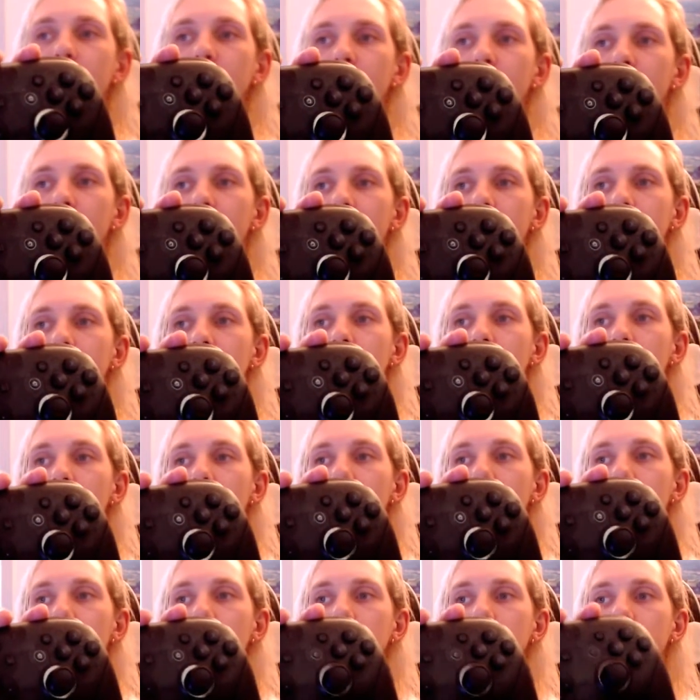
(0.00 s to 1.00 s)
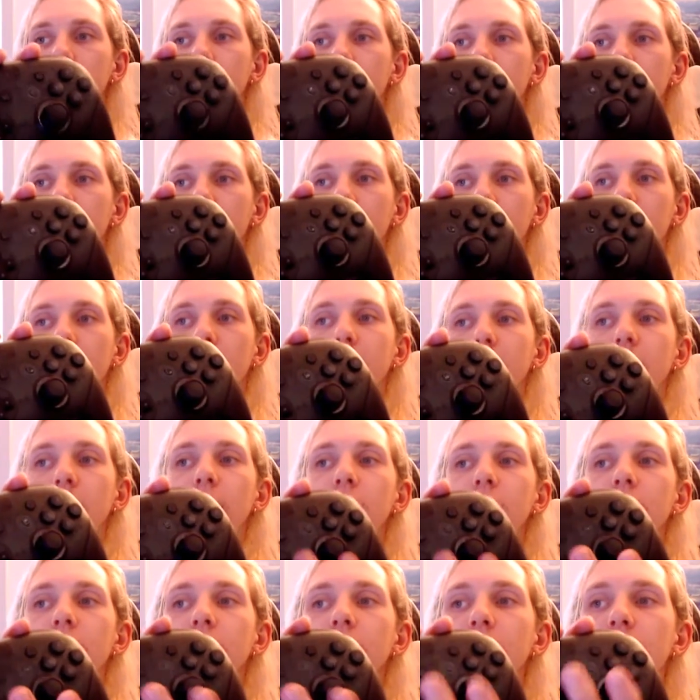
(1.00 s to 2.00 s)
like the Joy-Con, so you got a
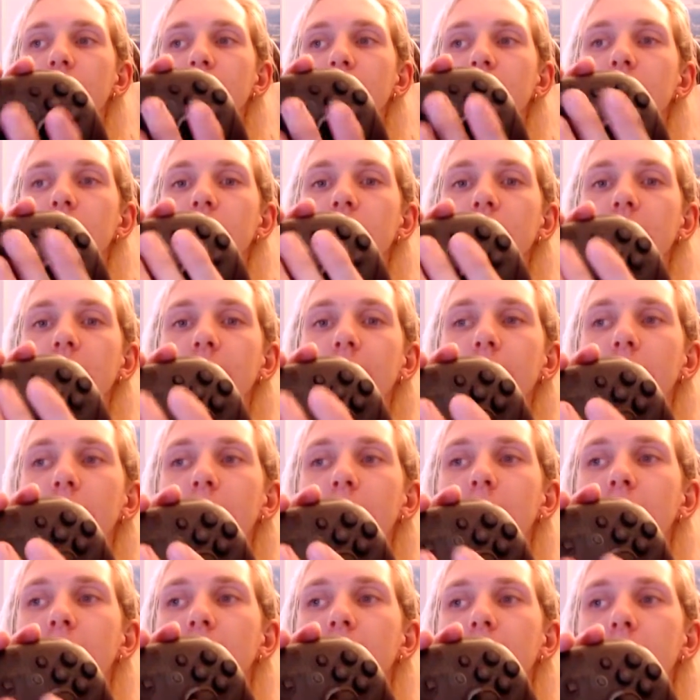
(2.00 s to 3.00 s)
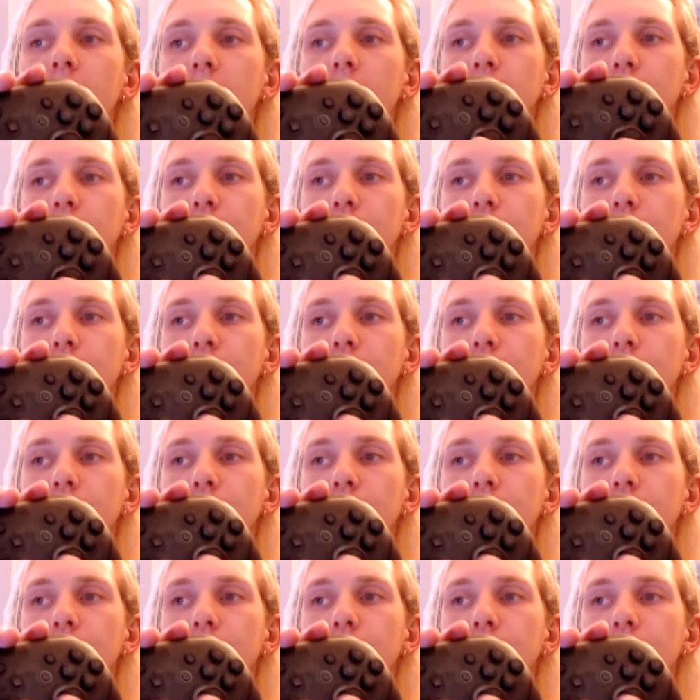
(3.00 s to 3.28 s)
traditional D-pad there.